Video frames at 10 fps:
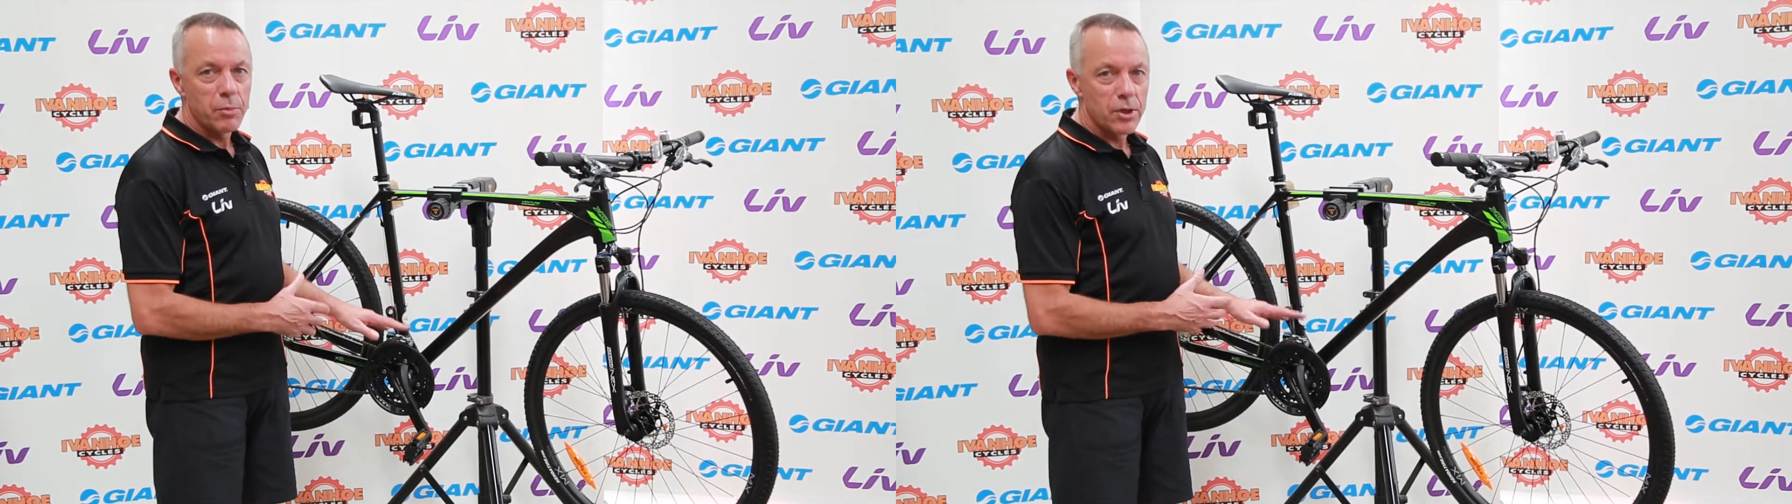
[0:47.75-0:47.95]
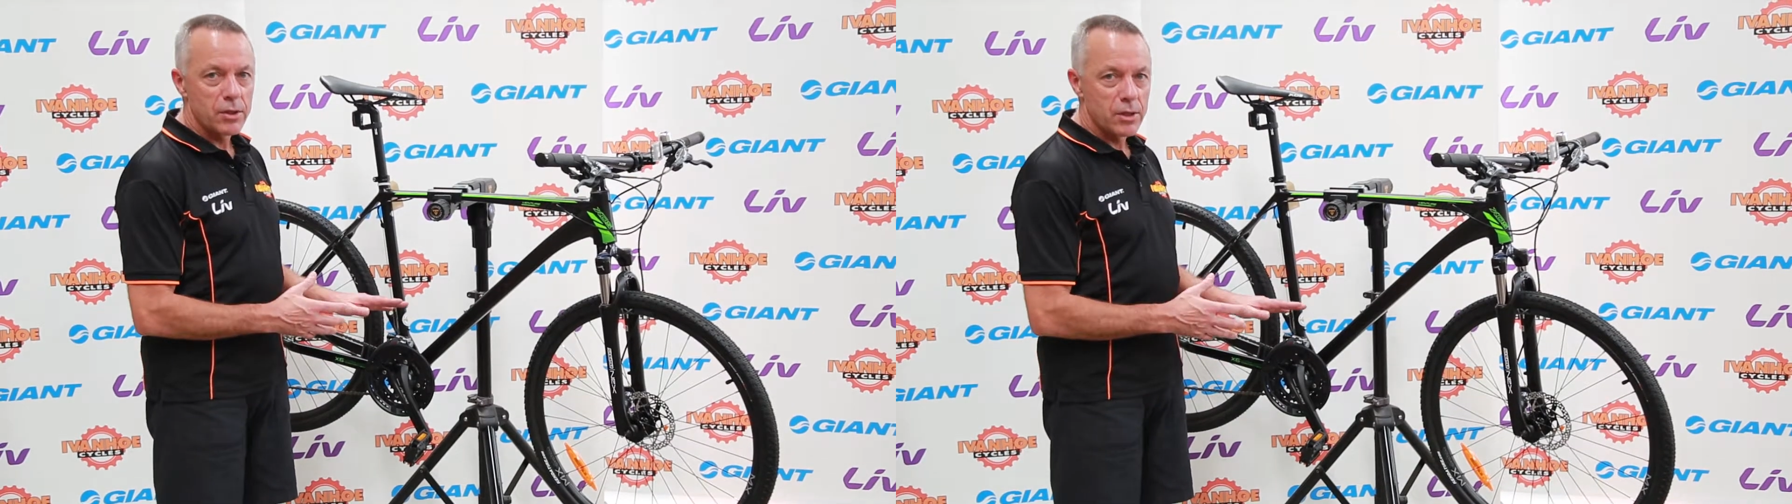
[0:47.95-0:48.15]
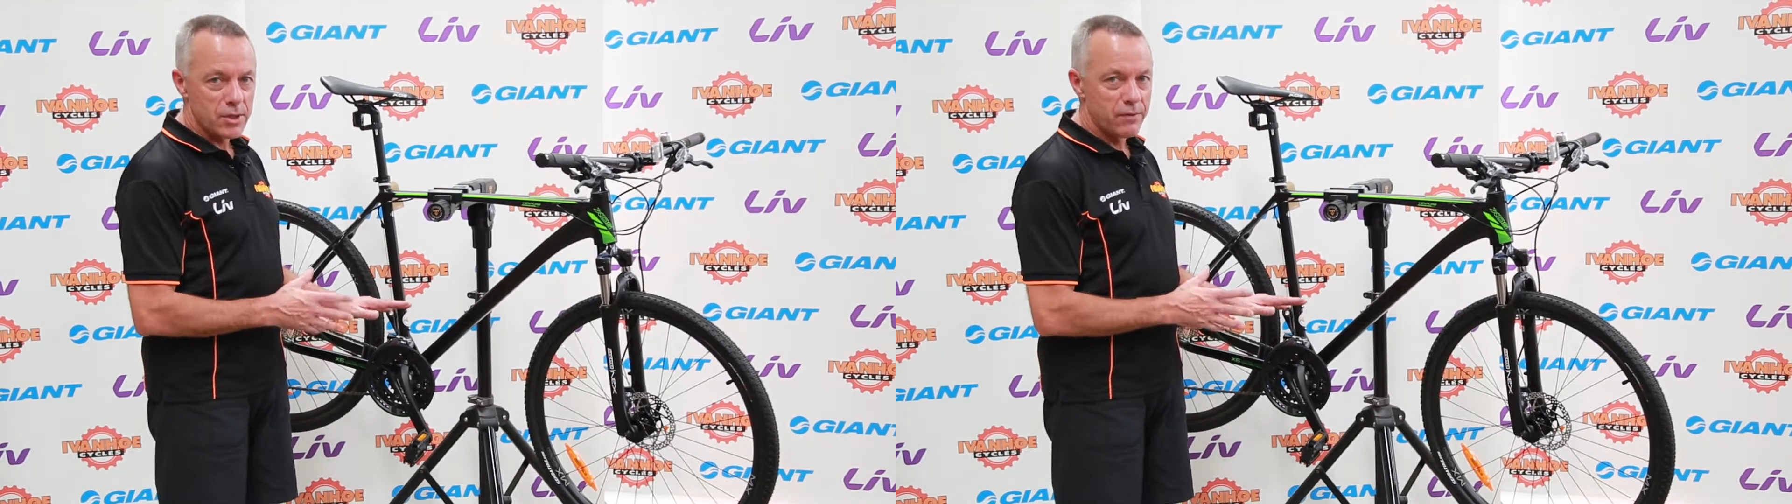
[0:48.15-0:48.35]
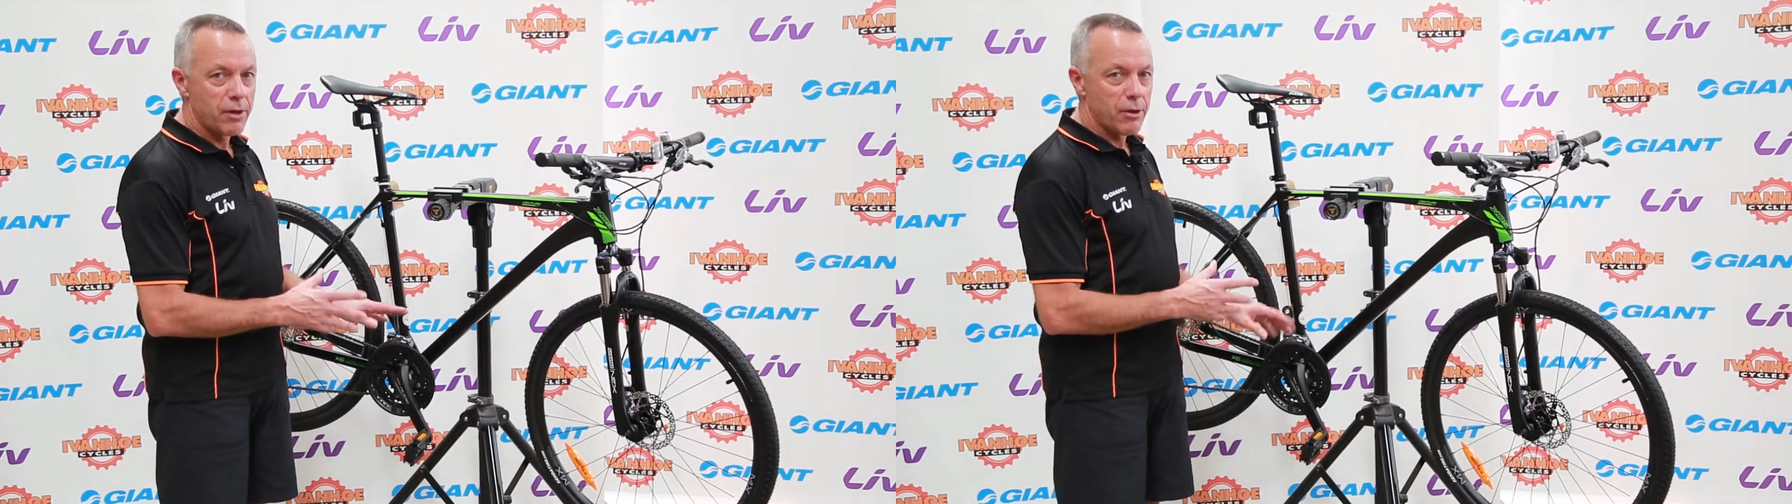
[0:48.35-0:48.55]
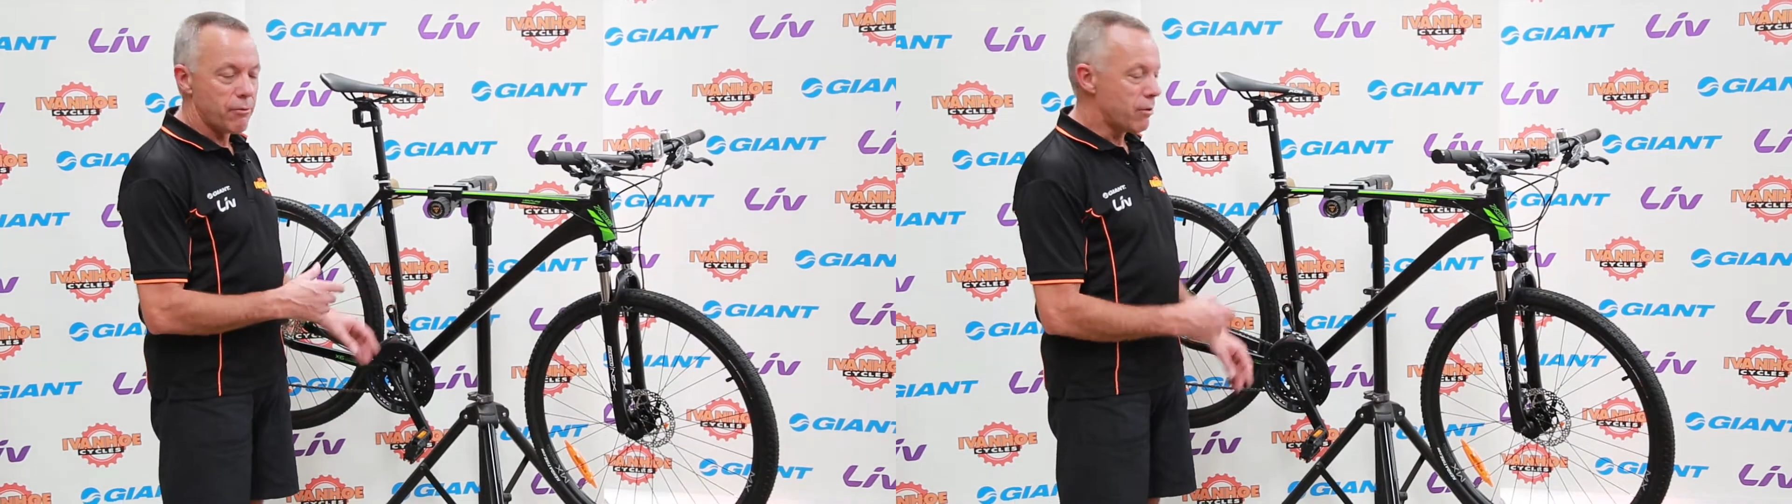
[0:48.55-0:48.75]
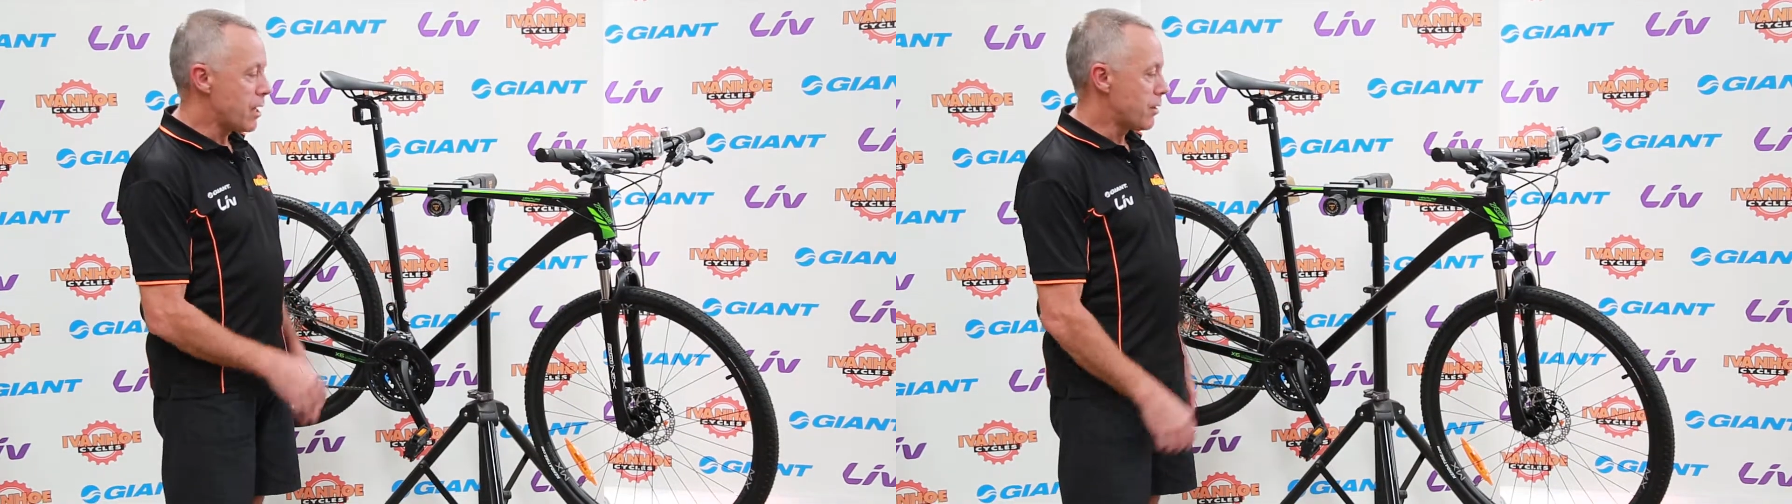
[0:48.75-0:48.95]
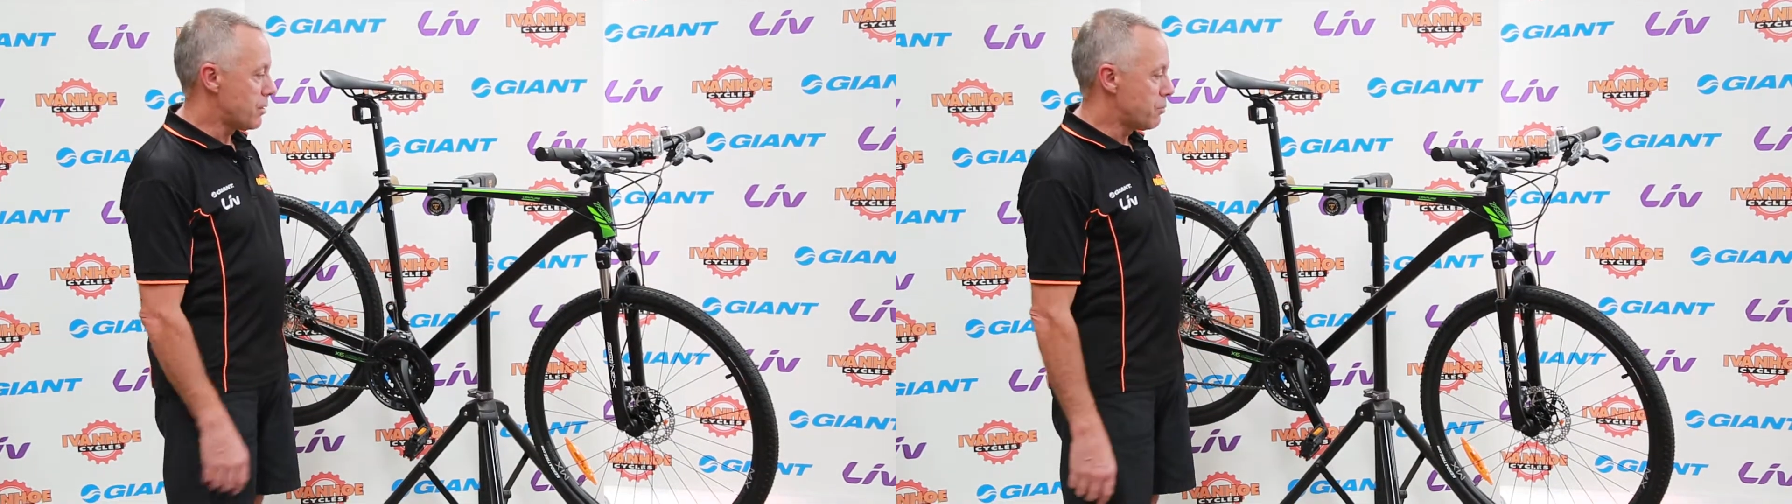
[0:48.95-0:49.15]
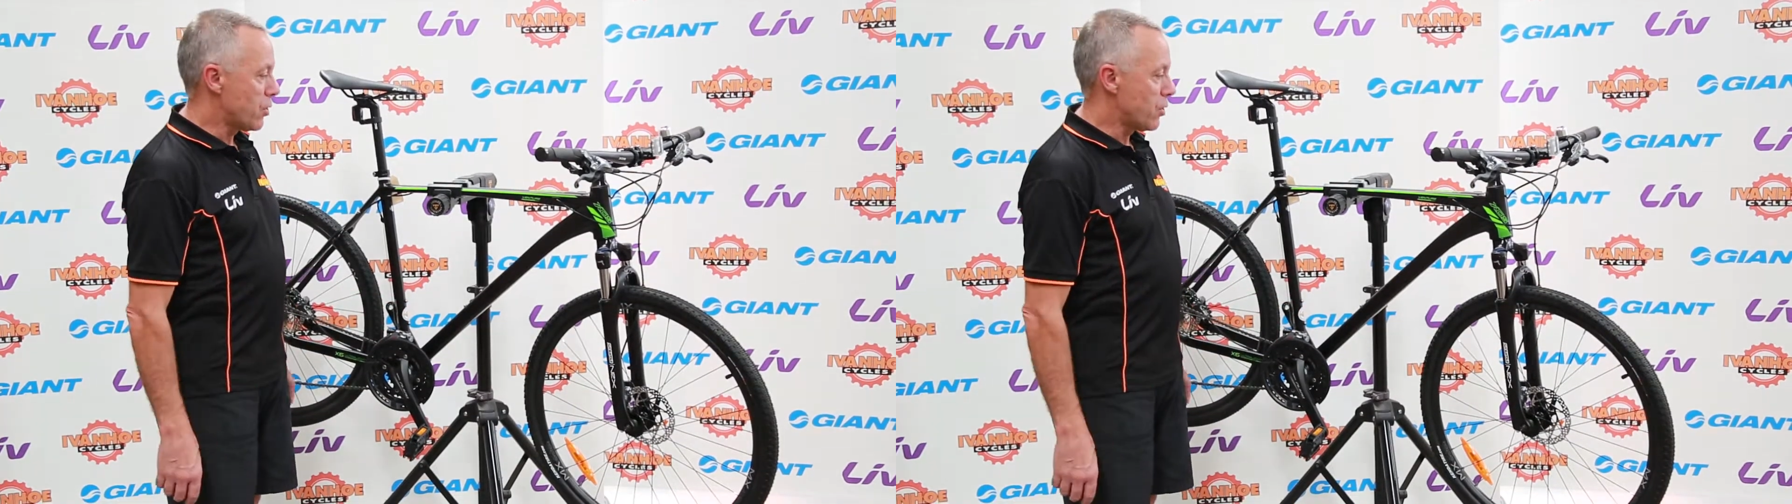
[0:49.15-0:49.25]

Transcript: but it's very rare that